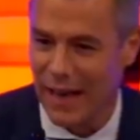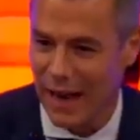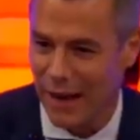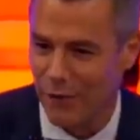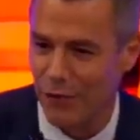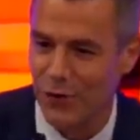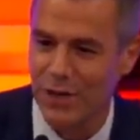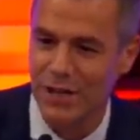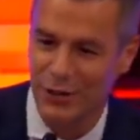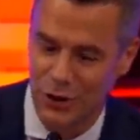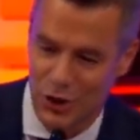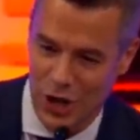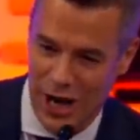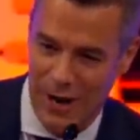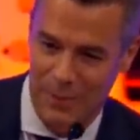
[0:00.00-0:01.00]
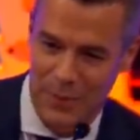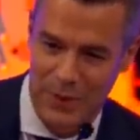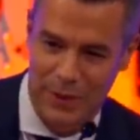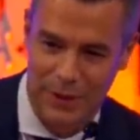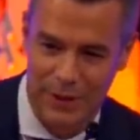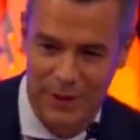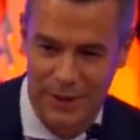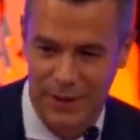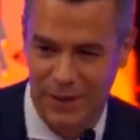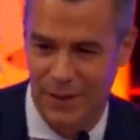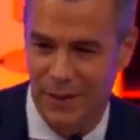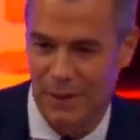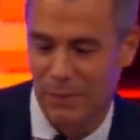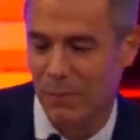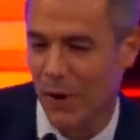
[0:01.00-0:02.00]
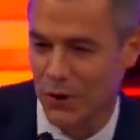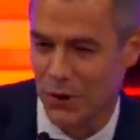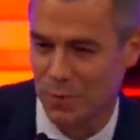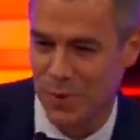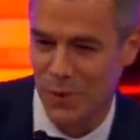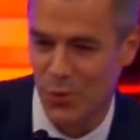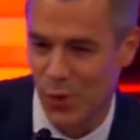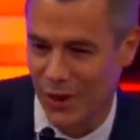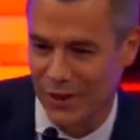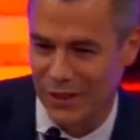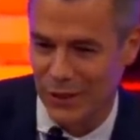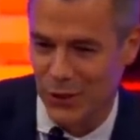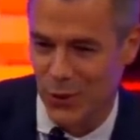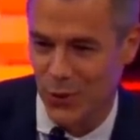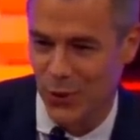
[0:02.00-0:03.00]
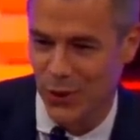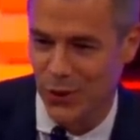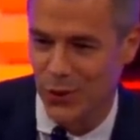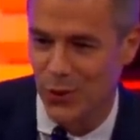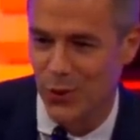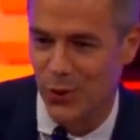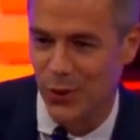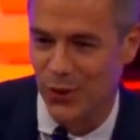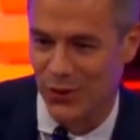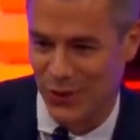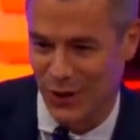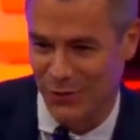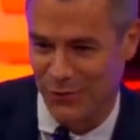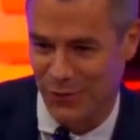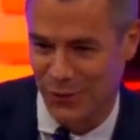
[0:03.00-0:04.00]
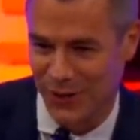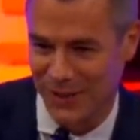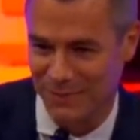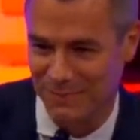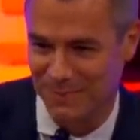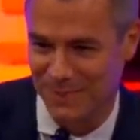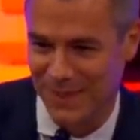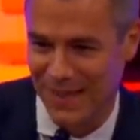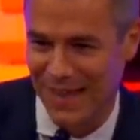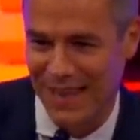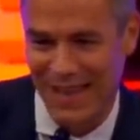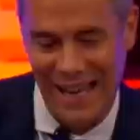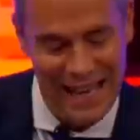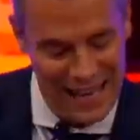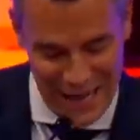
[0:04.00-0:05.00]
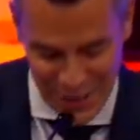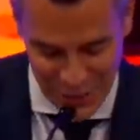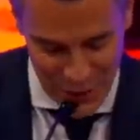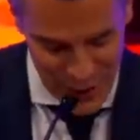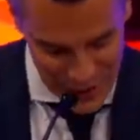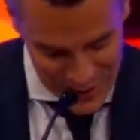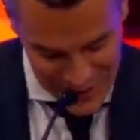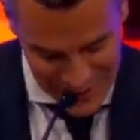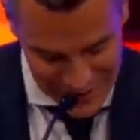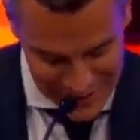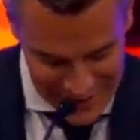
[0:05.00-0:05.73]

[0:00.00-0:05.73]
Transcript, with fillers: Every champion must be willing to endure suffering. And I thought of this